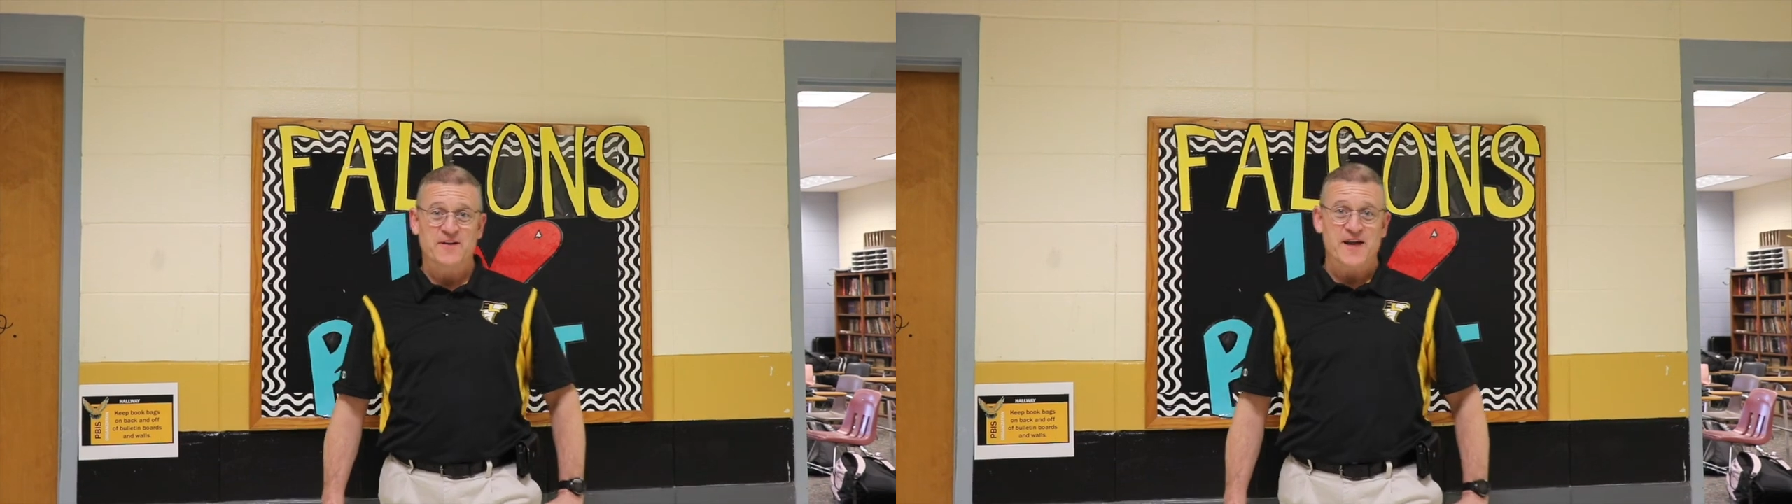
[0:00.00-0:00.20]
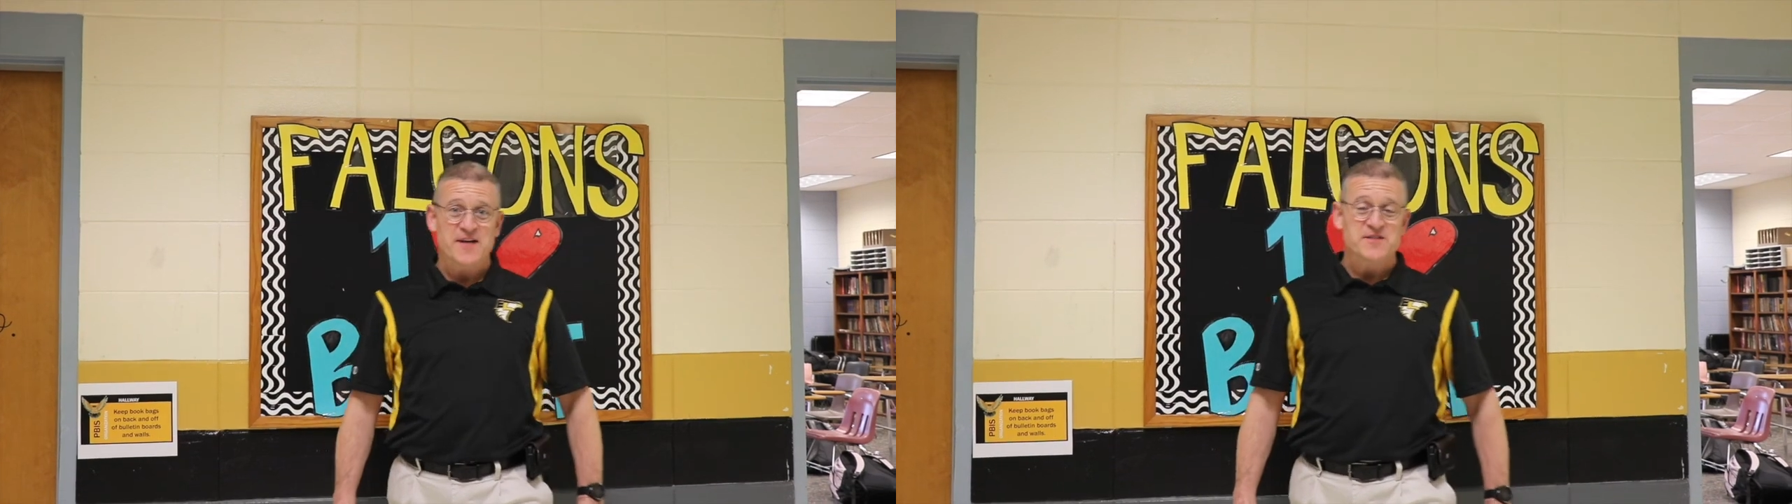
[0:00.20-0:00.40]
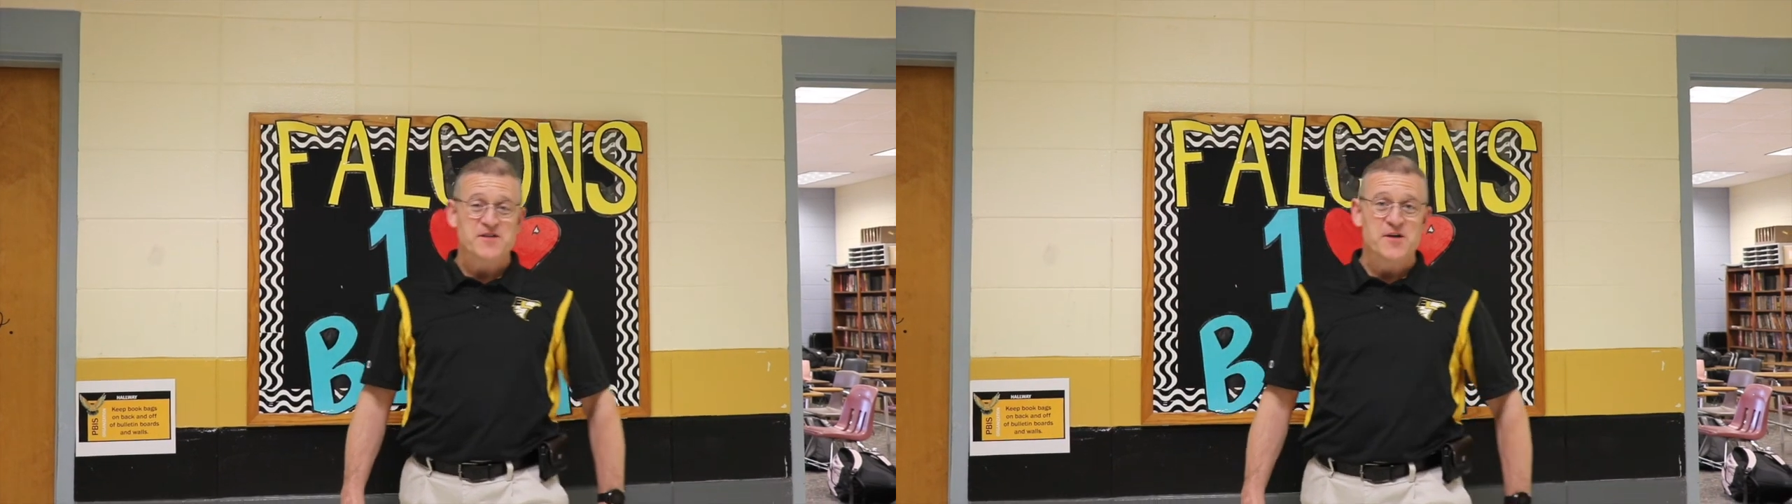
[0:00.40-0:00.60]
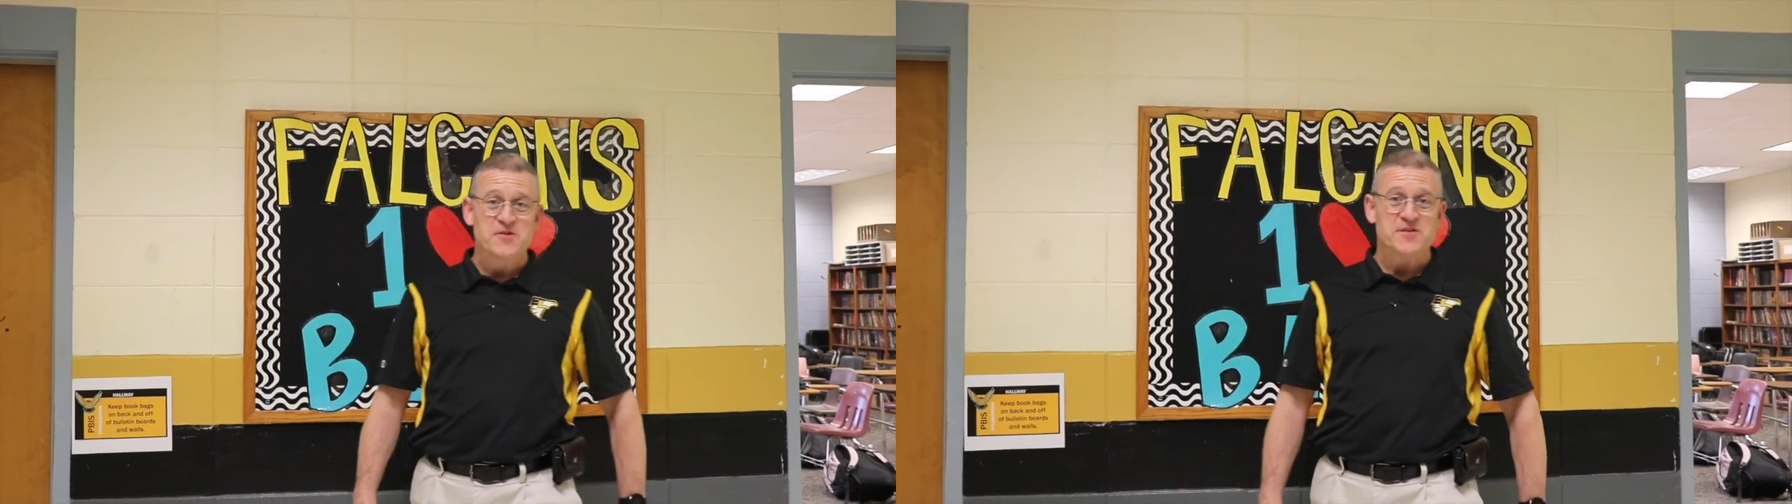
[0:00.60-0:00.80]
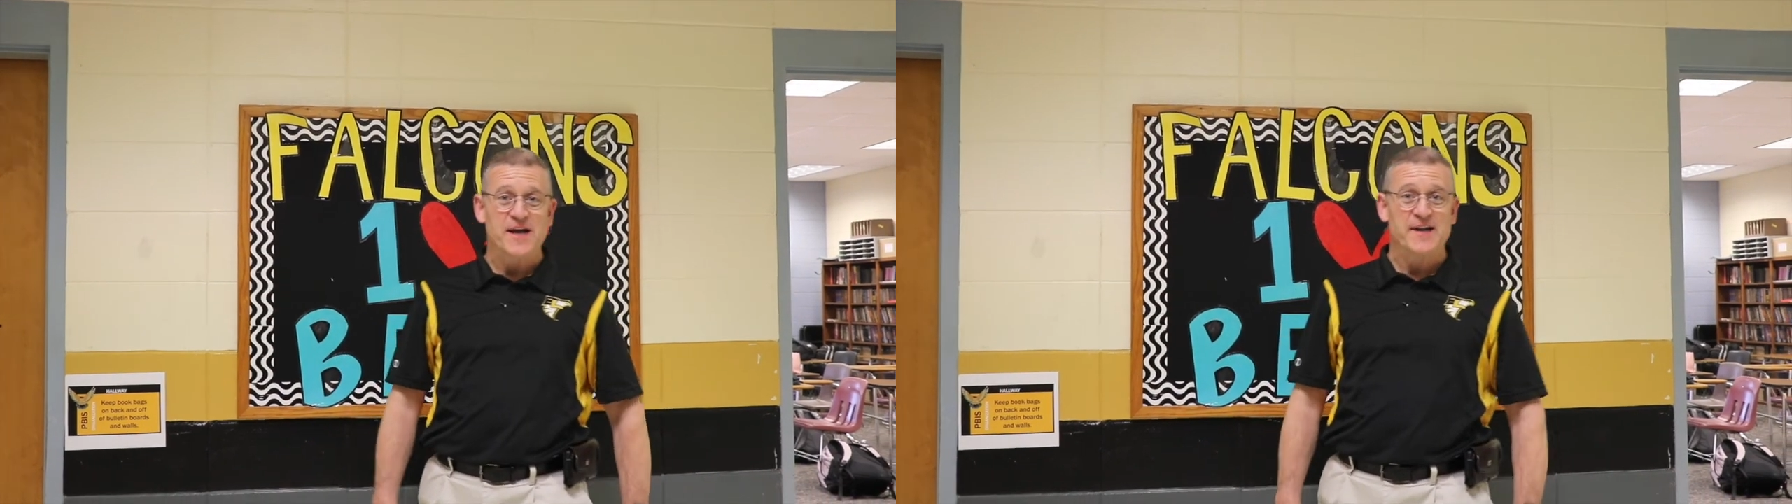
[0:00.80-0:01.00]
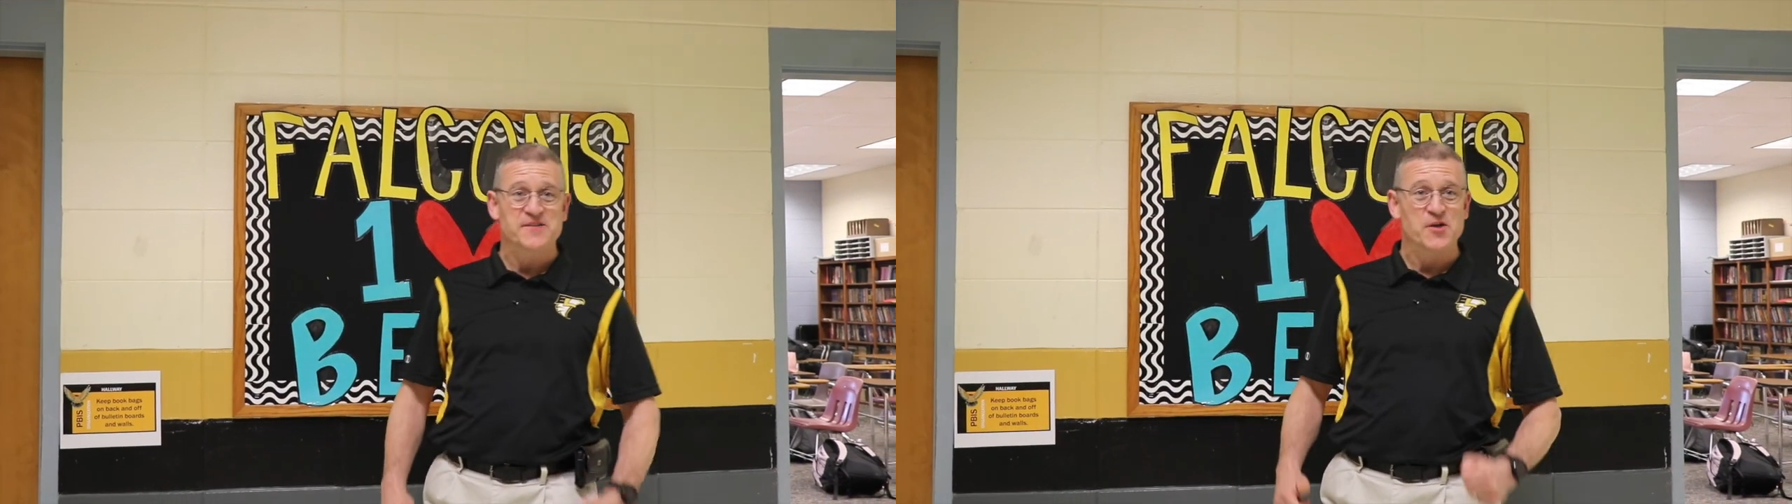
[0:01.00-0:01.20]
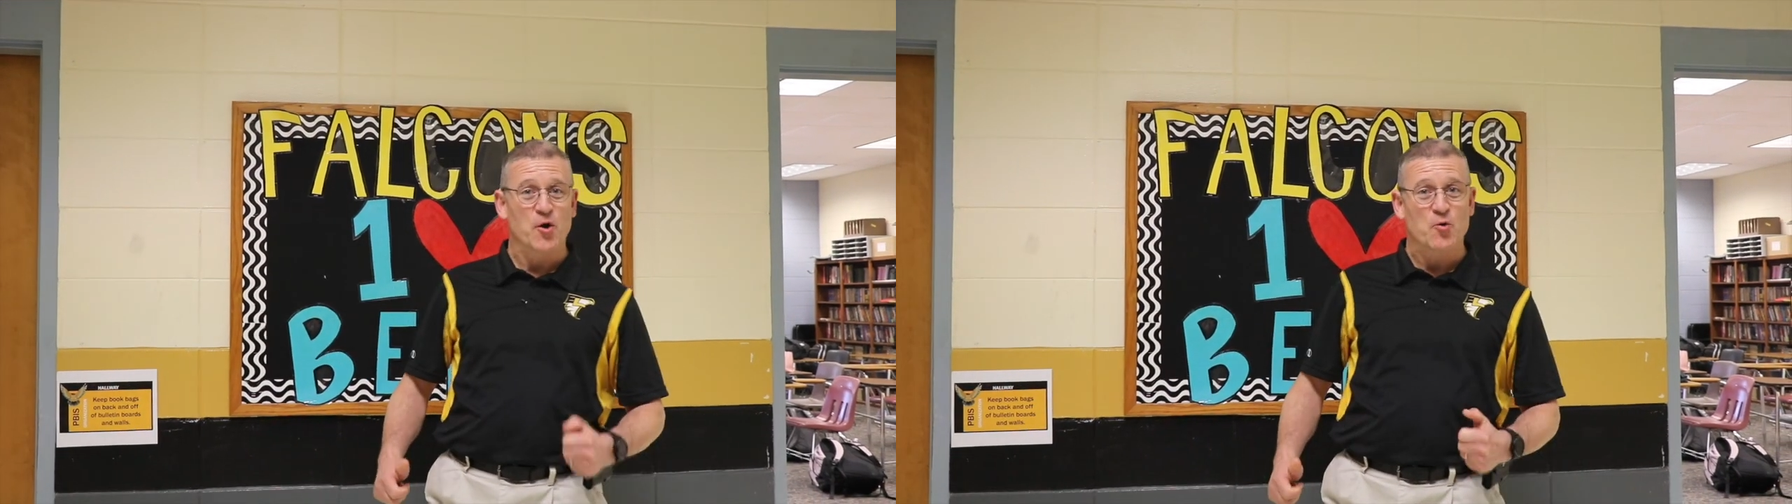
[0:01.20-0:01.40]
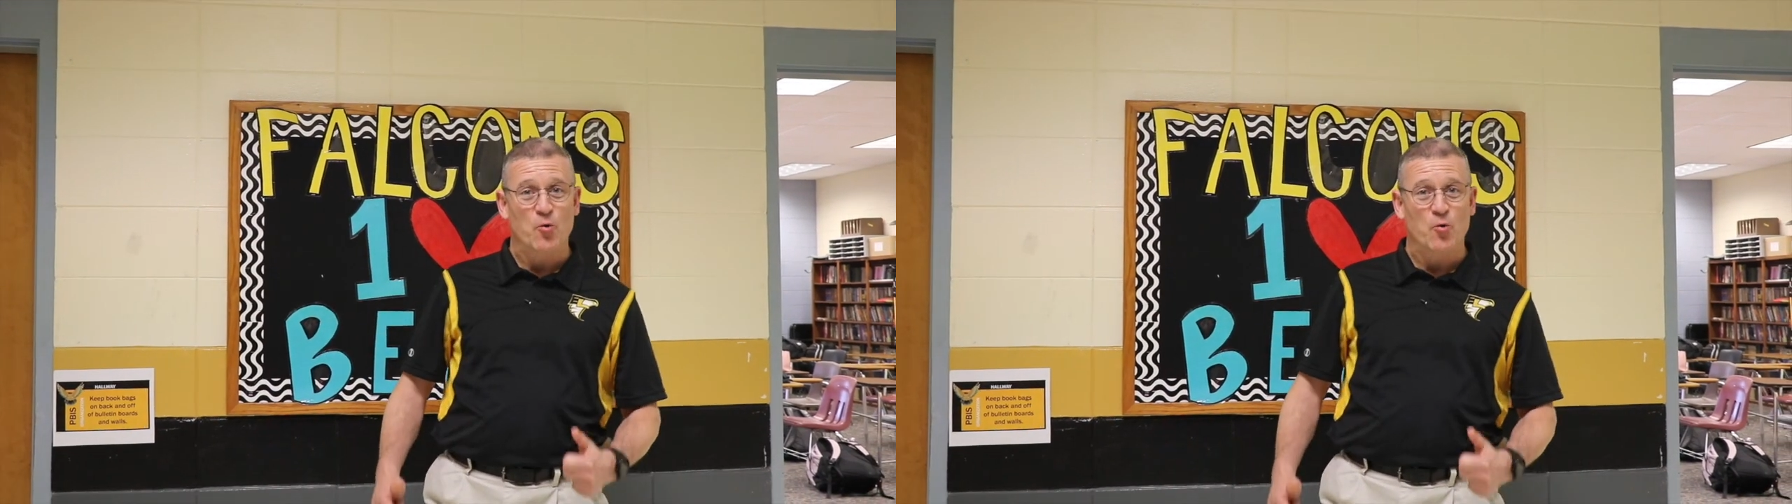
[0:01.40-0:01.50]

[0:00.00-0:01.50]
today's news, and it's a